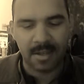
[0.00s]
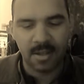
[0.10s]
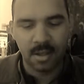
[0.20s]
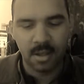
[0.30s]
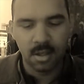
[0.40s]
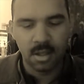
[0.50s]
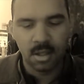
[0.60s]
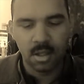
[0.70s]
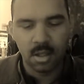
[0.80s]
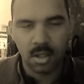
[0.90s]
it.
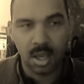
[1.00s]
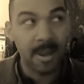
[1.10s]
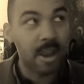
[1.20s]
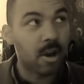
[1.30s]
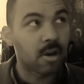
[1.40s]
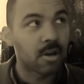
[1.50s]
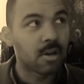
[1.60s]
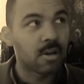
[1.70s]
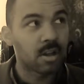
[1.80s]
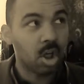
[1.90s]
Come here.
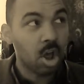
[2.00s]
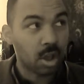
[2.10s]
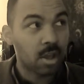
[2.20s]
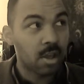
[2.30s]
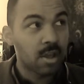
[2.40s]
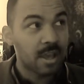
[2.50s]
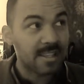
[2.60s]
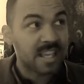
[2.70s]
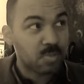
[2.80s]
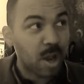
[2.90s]
Look. It
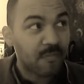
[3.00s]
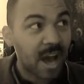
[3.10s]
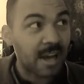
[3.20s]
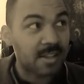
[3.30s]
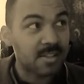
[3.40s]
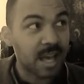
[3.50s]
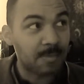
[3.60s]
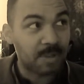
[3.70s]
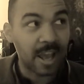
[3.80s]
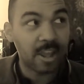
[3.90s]
says brown fox. I'm
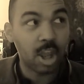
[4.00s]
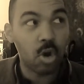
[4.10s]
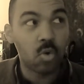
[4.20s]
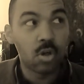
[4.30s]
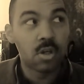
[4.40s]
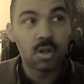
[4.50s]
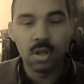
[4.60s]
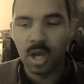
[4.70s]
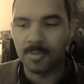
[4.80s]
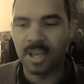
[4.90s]
telling you.
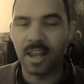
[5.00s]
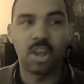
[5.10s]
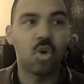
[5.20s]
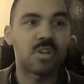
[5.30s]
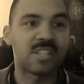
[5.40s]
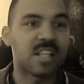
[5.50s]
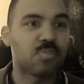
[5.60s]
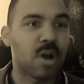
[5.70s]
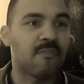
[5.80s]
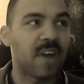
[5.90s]
It says
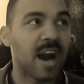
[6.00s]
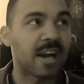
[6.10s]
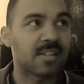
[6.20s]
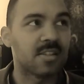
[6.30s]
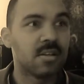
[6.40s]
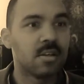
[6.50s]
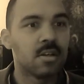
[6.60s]
brown fox.